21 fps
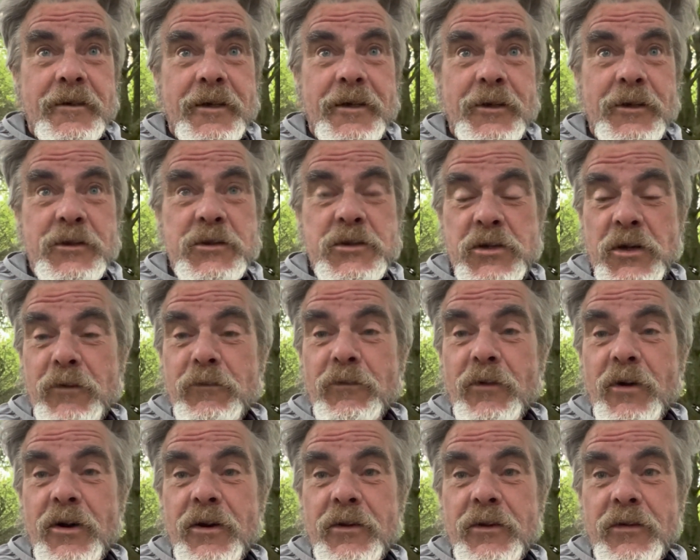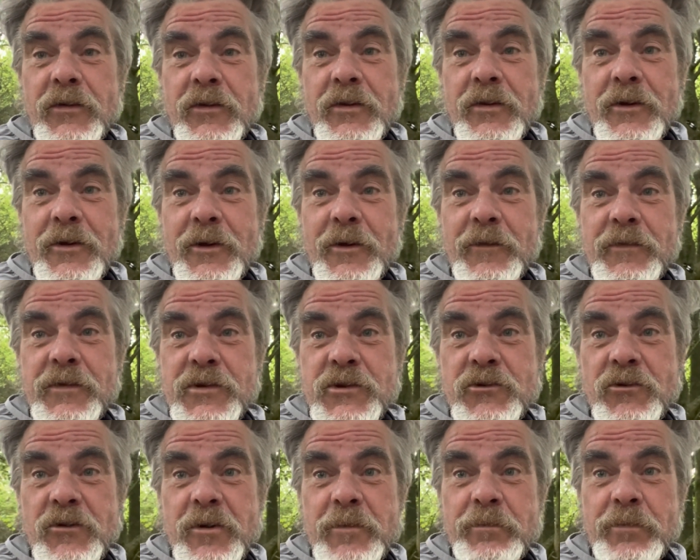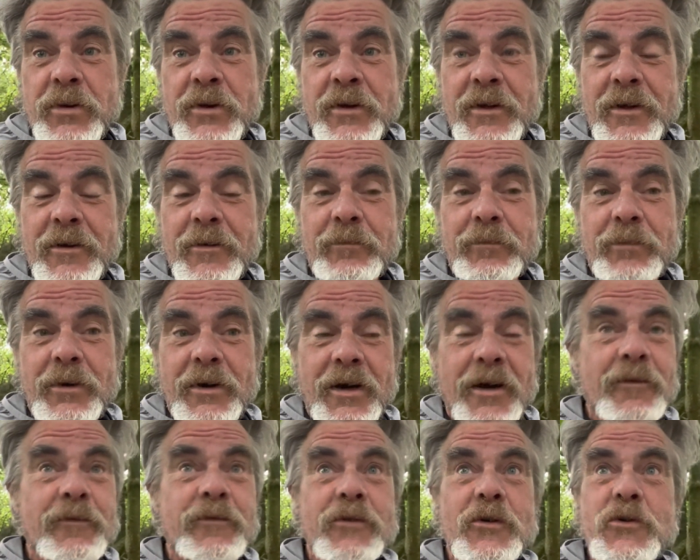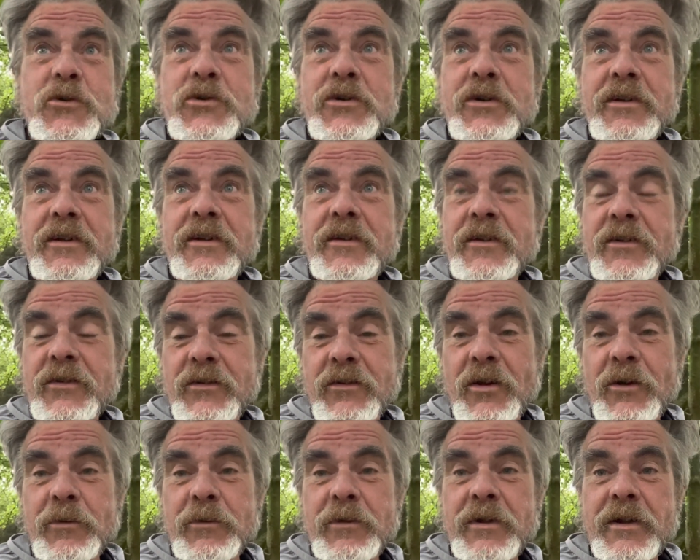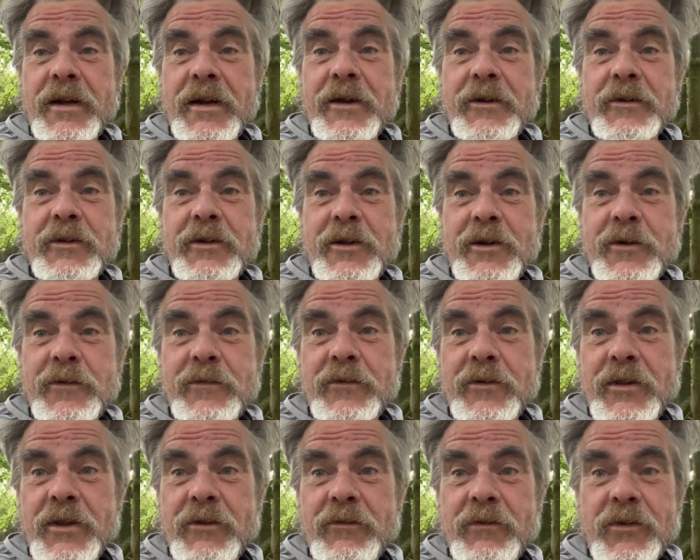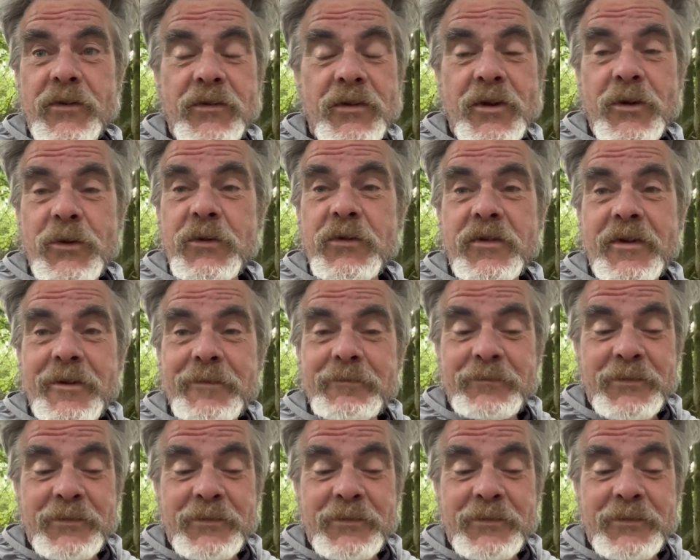sunrise of the trip, but unfortunately it's totally clouded over and there is no sun.